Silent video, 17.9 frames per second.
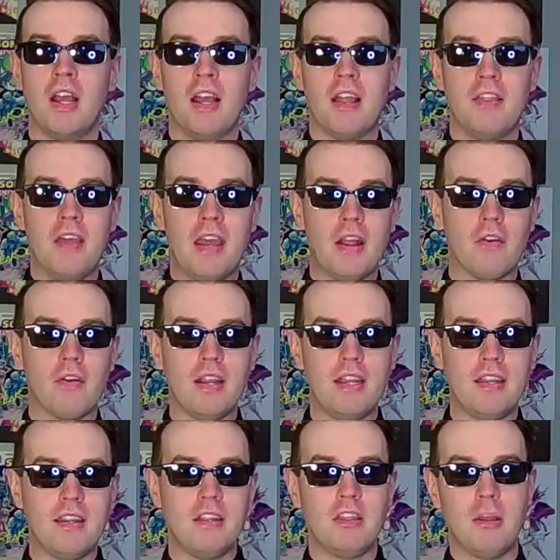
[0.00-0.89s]
they already
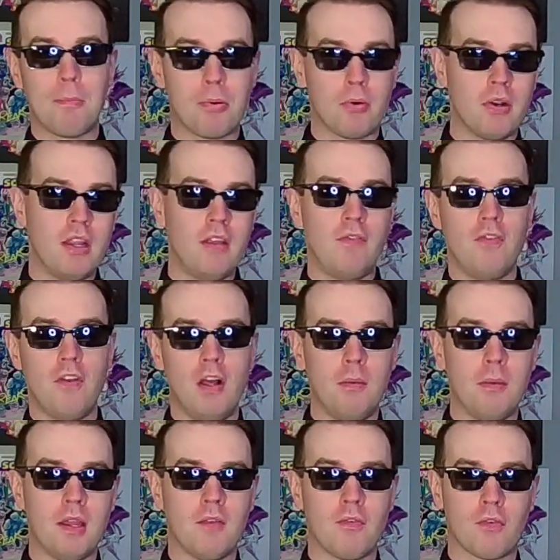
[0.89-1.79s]
did the
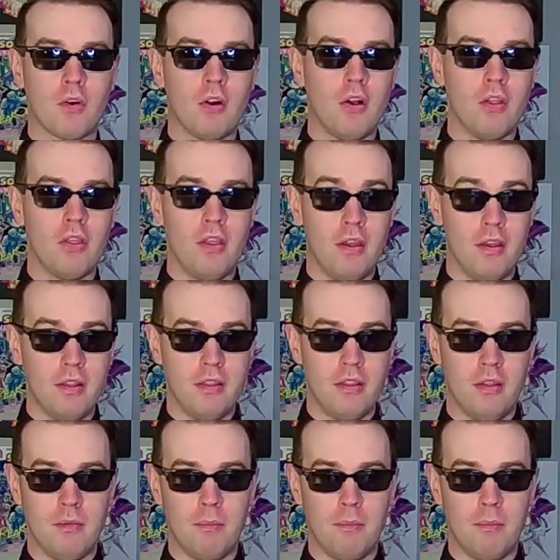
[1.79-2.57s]
pre-filming for all the